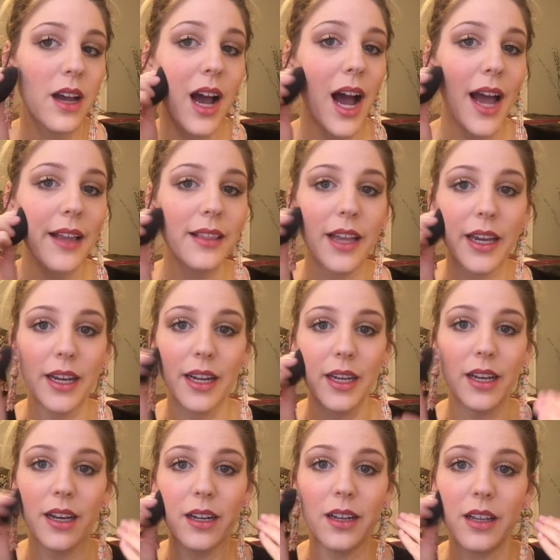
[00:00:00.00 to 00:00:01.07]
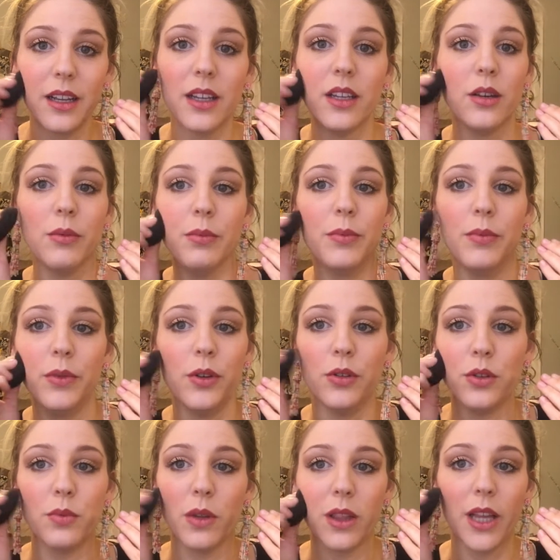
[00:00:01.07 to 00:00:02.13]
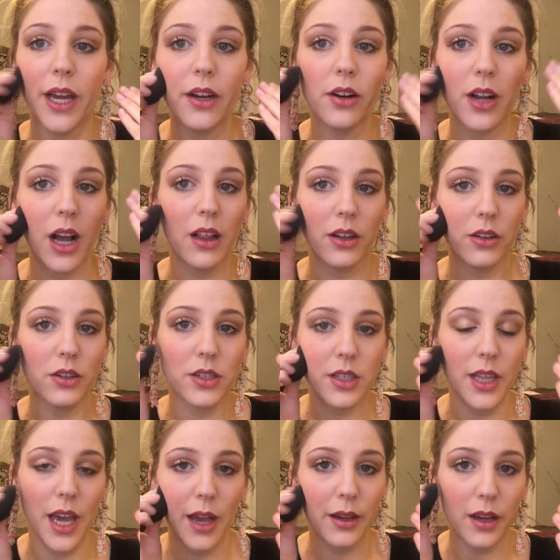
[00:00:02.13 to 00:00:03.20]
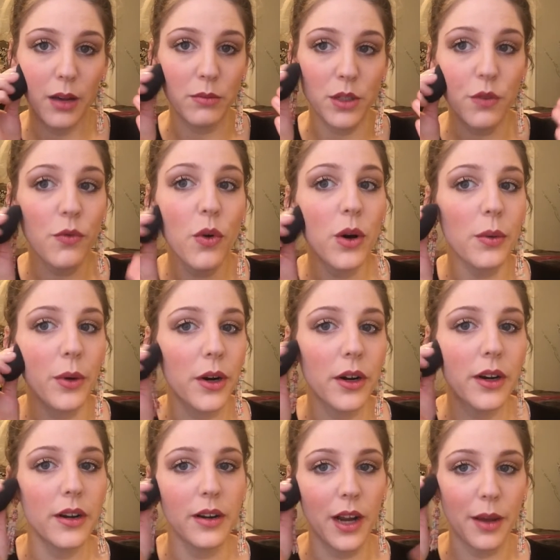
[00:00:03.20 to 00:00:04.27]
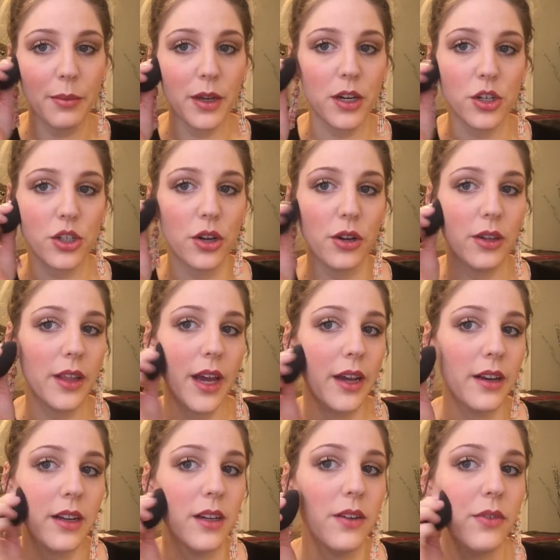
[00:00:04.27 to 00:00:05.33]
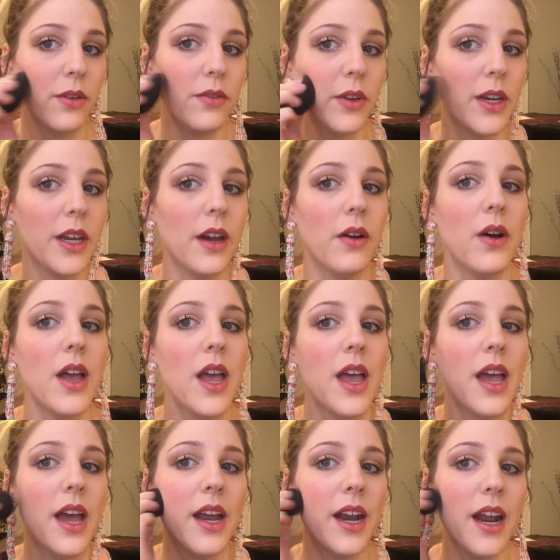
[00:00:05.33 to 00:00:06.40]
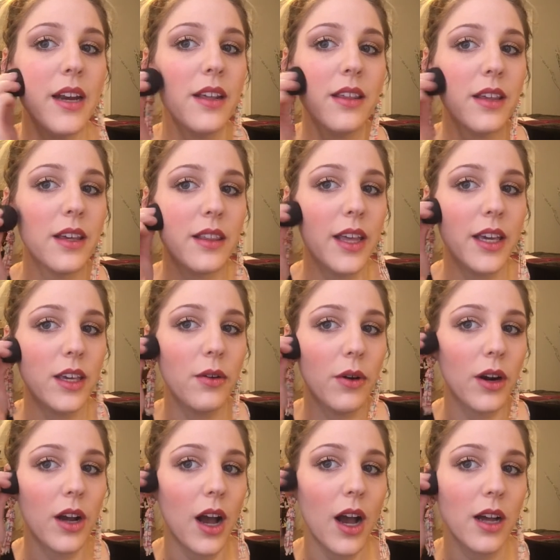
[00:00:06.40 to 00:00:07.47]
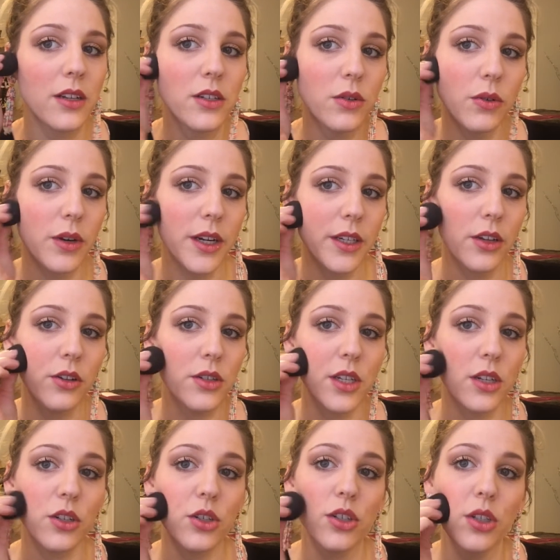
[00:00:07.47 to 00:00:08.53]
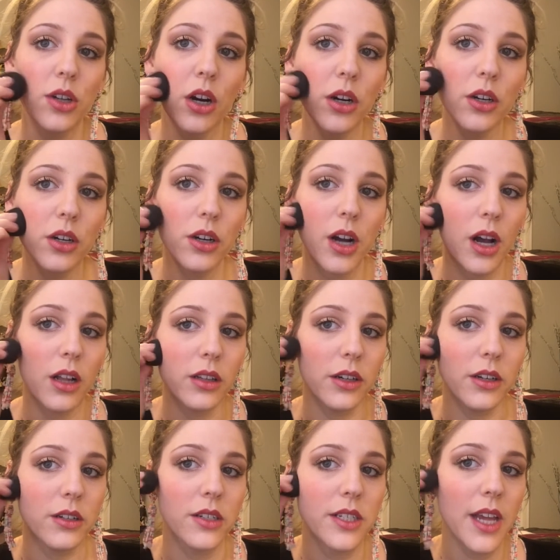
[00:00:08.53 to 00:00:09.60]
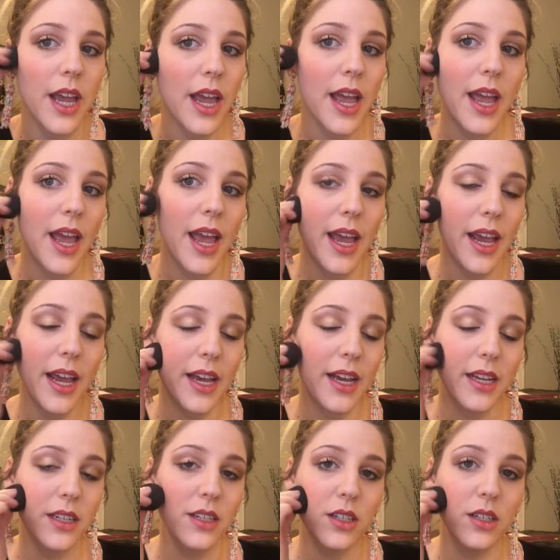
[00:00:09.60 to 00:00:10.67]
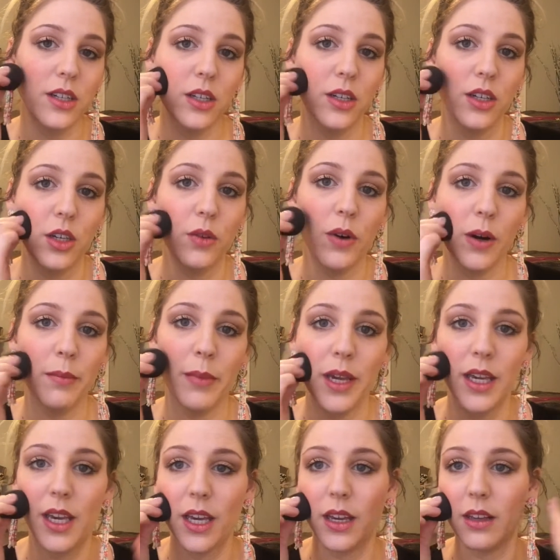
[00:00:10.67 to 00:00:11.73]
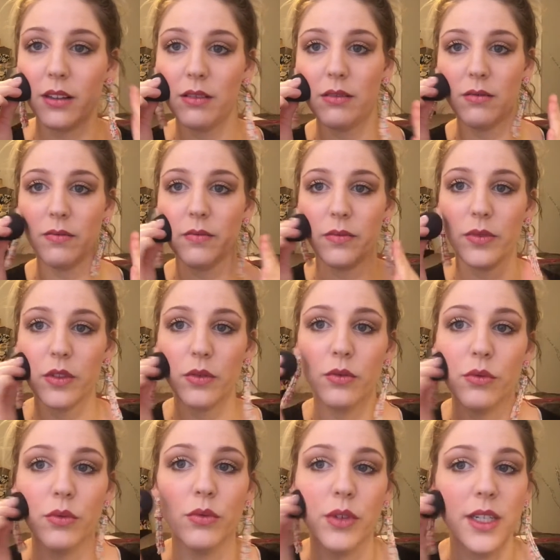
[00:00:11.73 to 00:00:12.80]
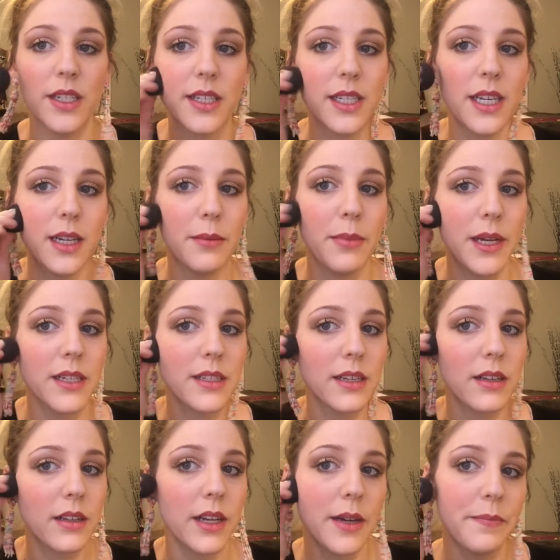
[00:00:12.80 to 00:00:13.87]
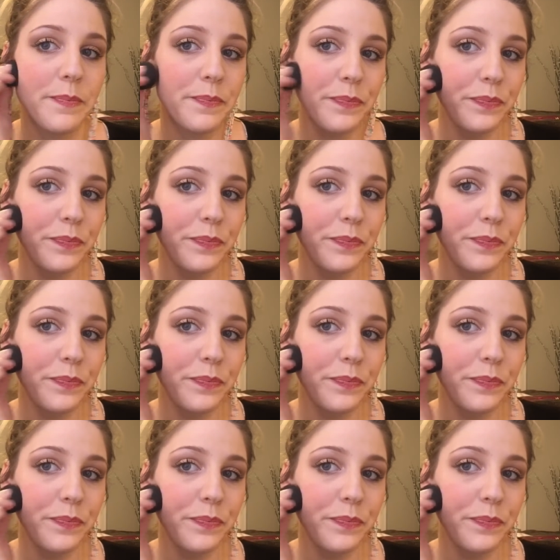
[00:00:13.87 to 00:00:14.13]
highlighted, you use with lighter colors that comes forward. I'm going to show you that in a different video. And anything that you are contouring, you're using darker colors and you are making recede basically.